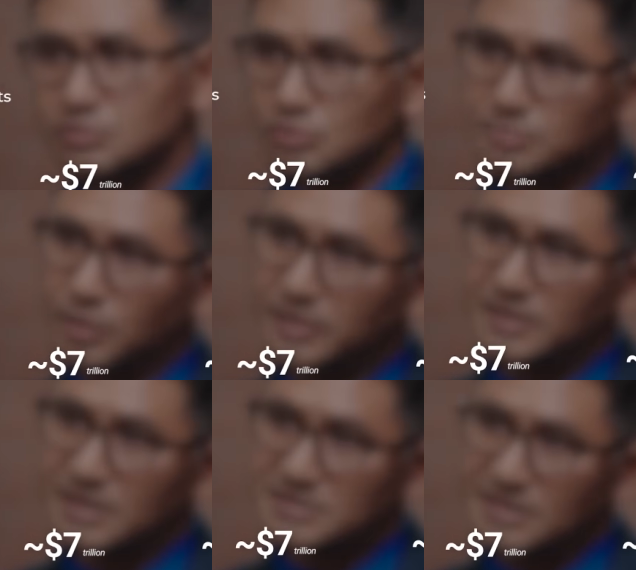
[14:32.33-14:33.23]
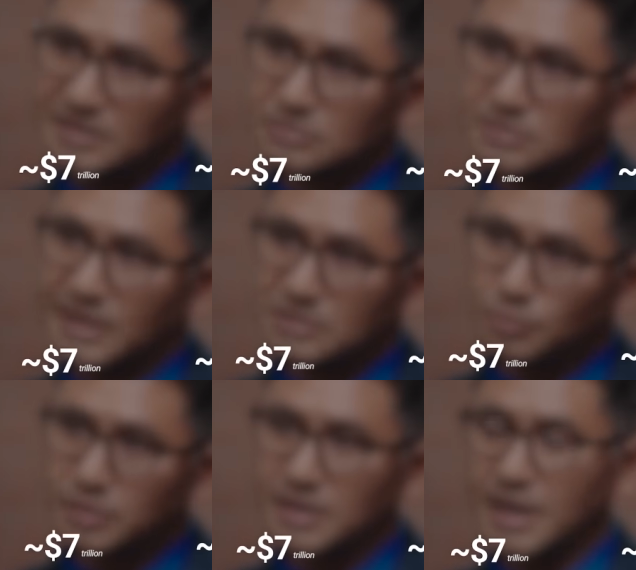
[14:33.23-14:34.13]
to smaller real estate. So that's
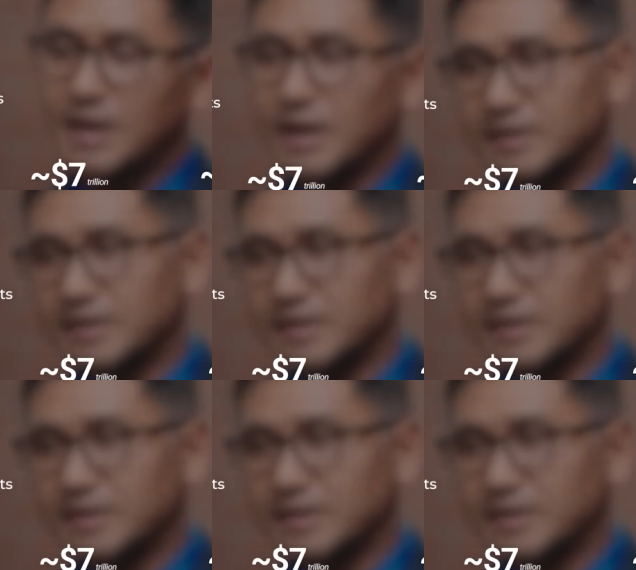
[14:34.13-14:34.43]
what a